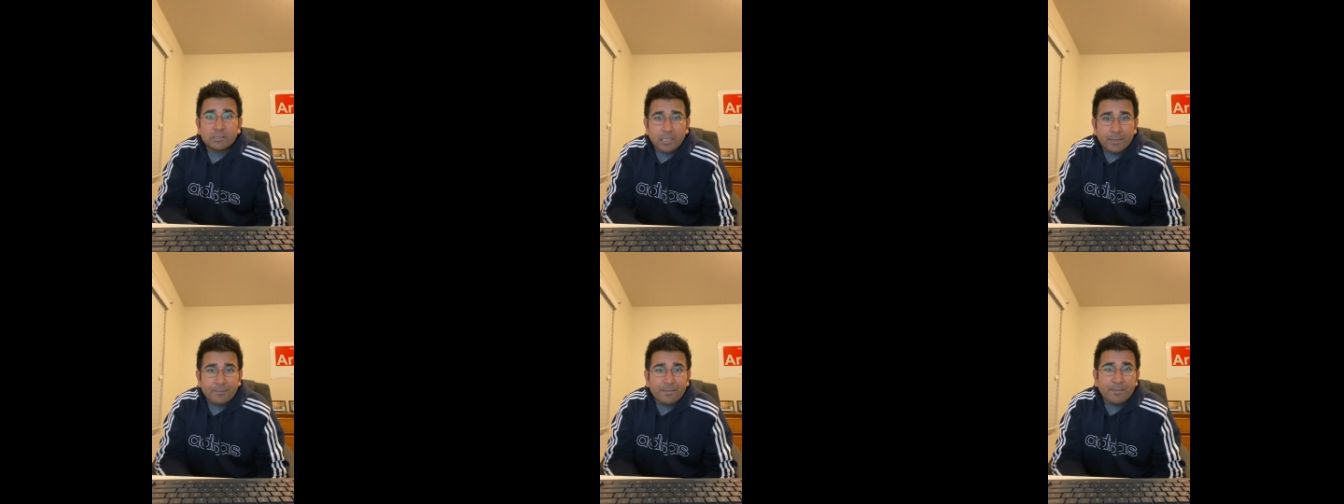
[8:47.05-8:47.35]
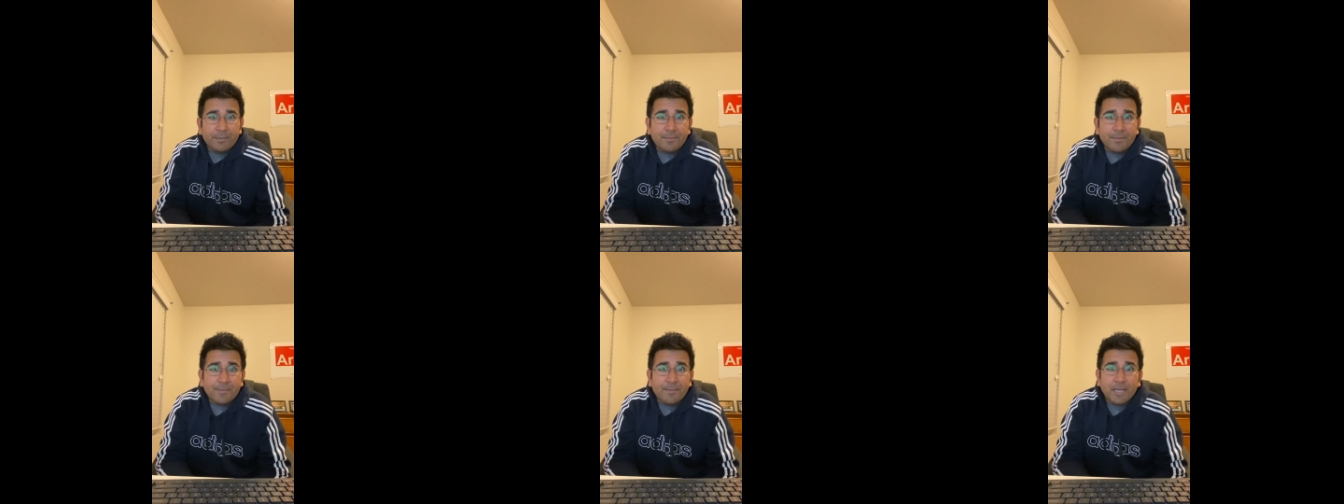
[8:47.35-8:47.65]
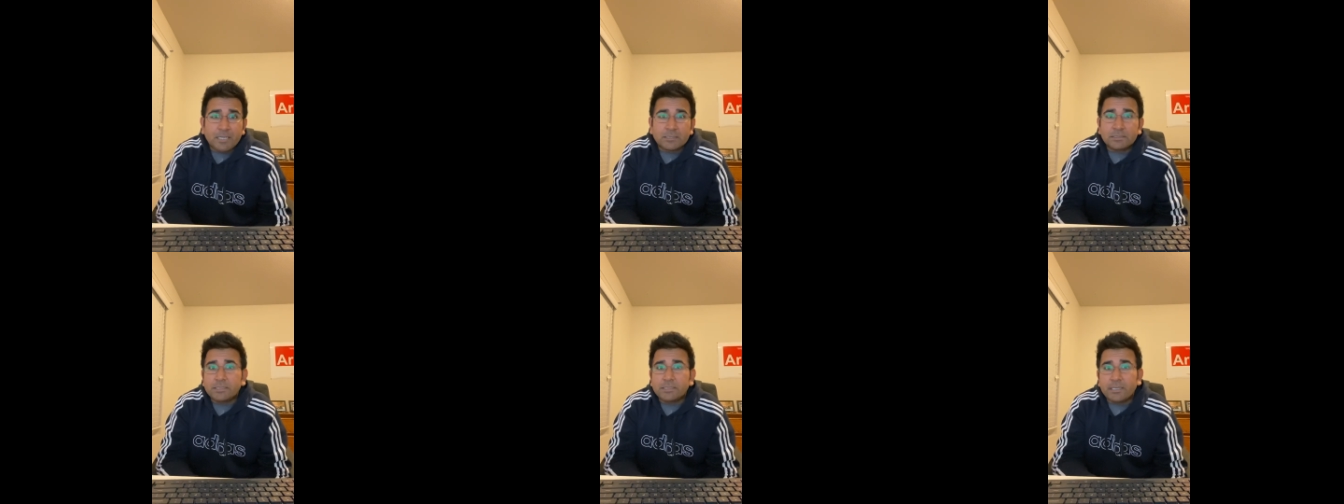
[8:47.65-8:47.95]
I may be
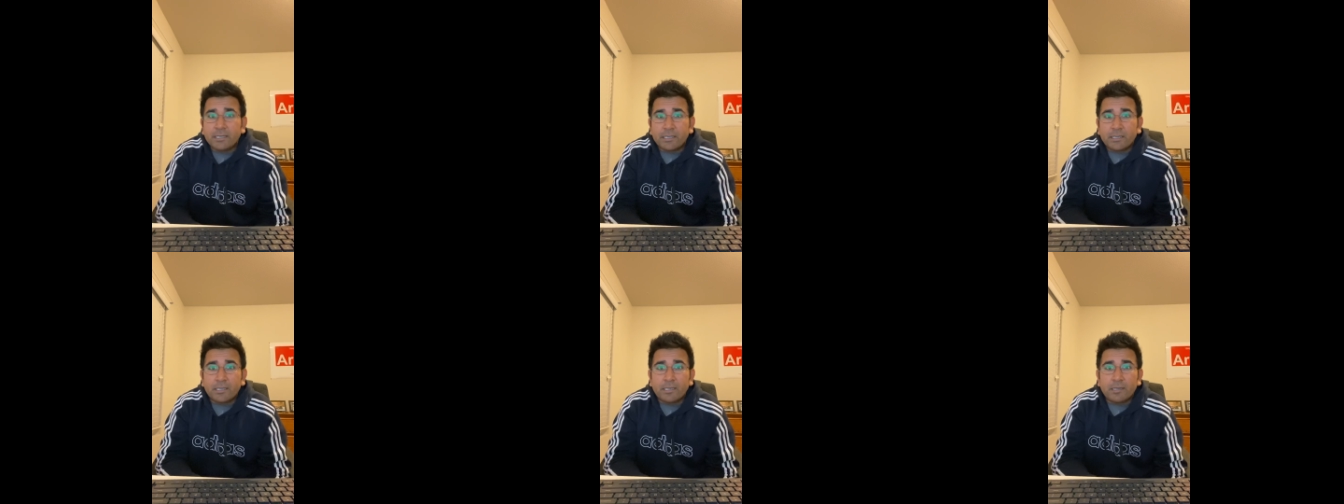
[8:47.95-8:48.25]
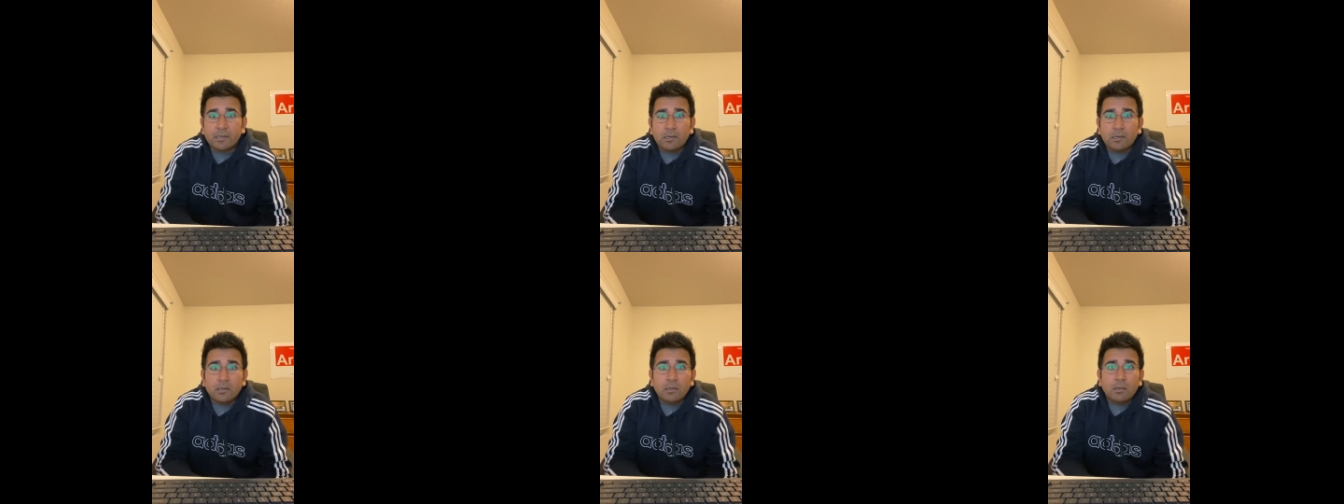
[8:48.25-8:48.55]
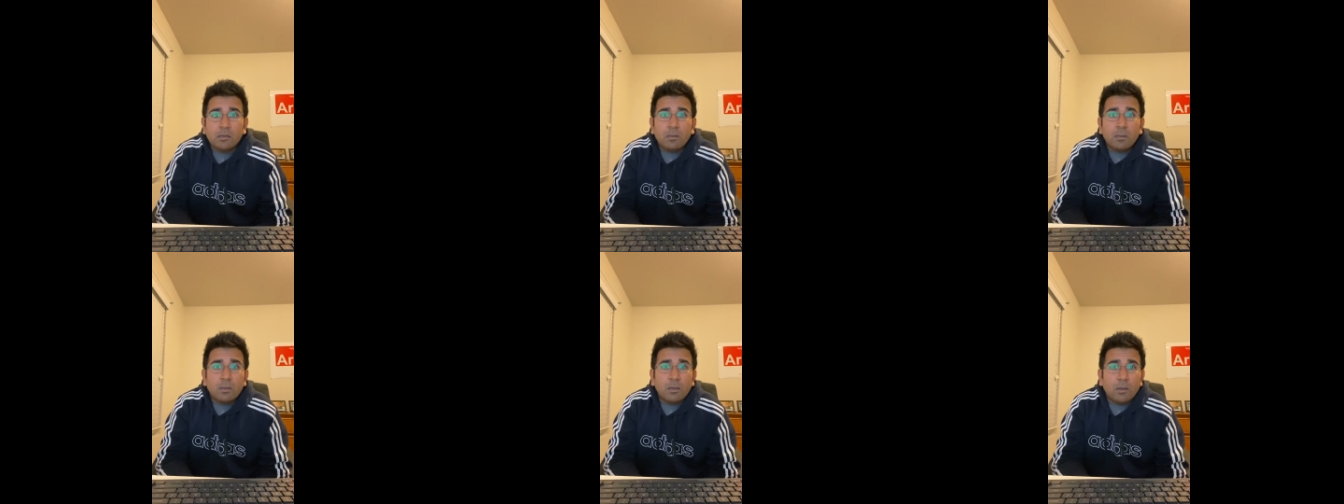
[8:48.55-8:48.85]
back today again
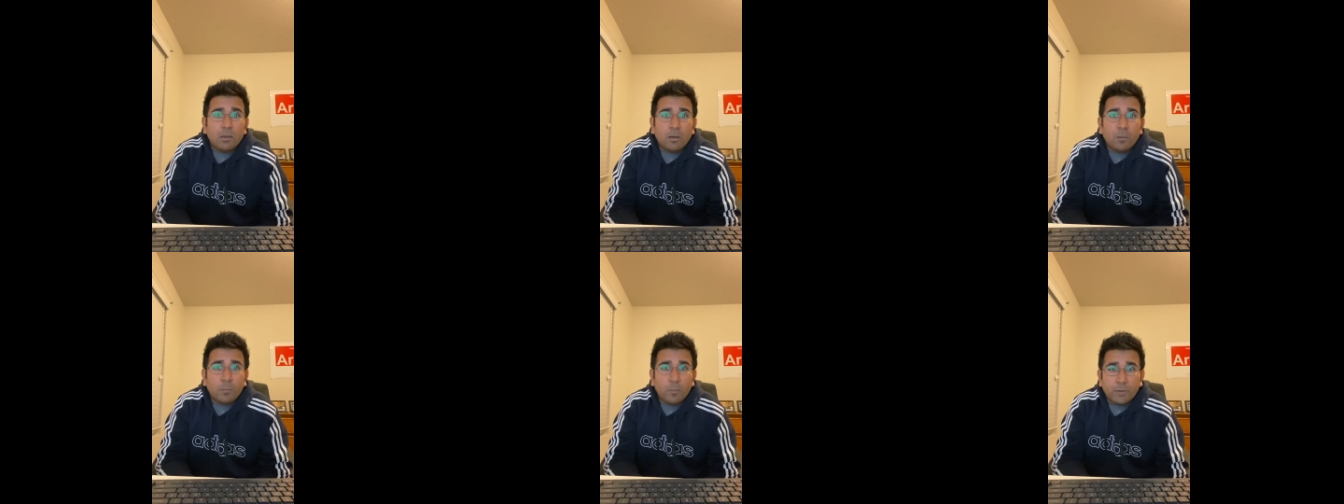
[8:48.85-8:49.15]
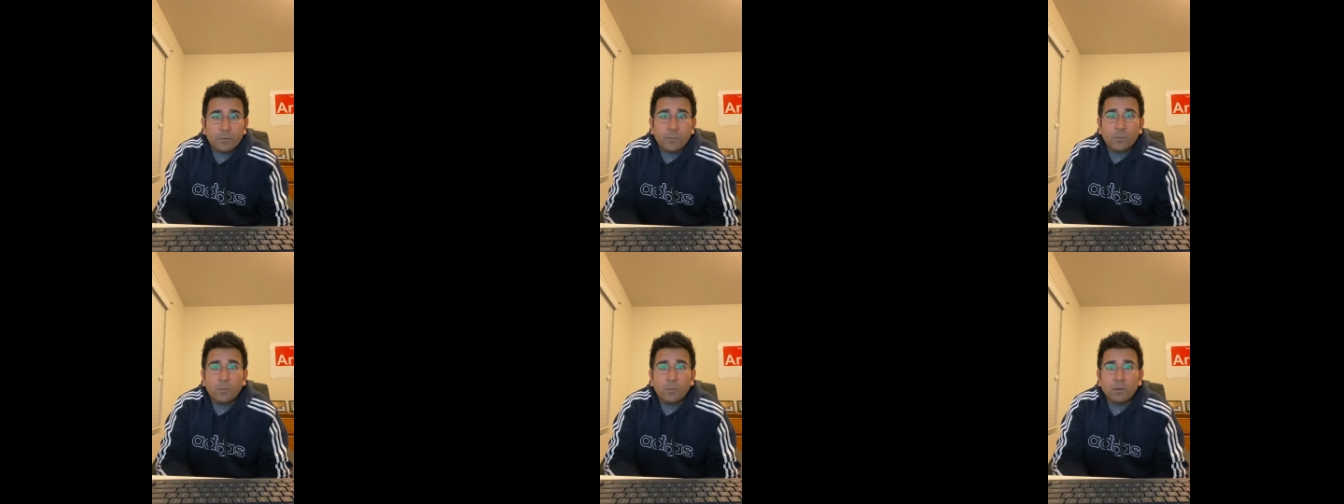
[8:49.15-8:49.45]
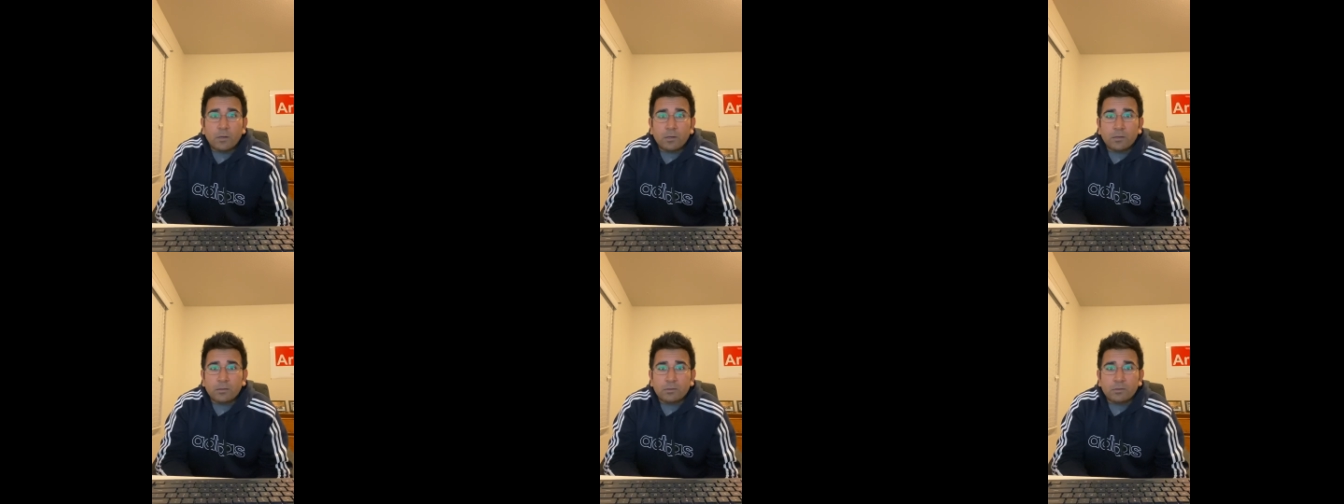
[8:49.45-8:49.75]
with
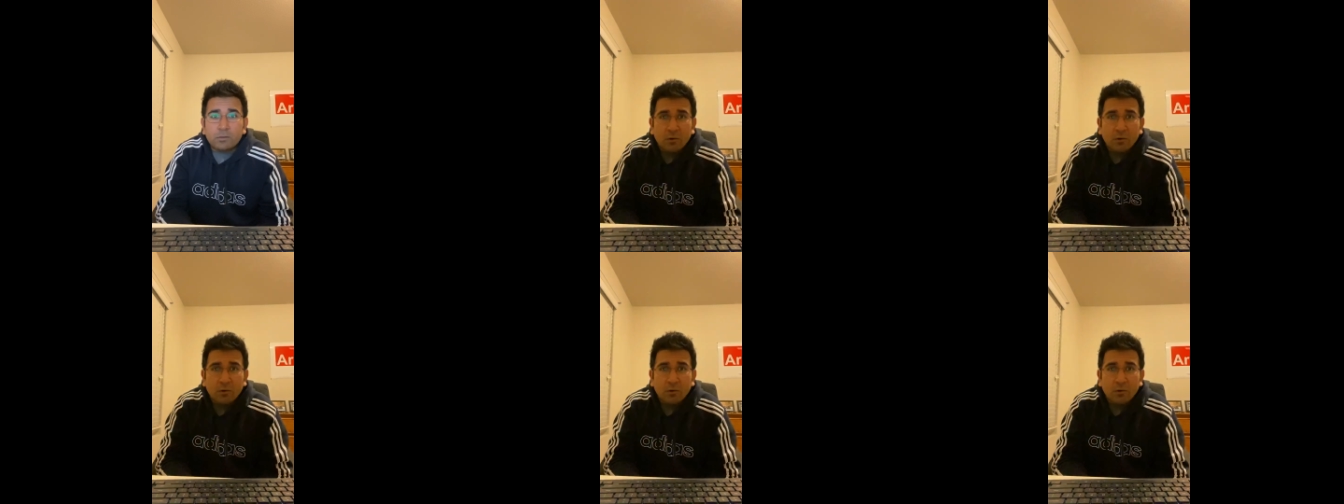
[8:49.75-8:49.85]
Rohan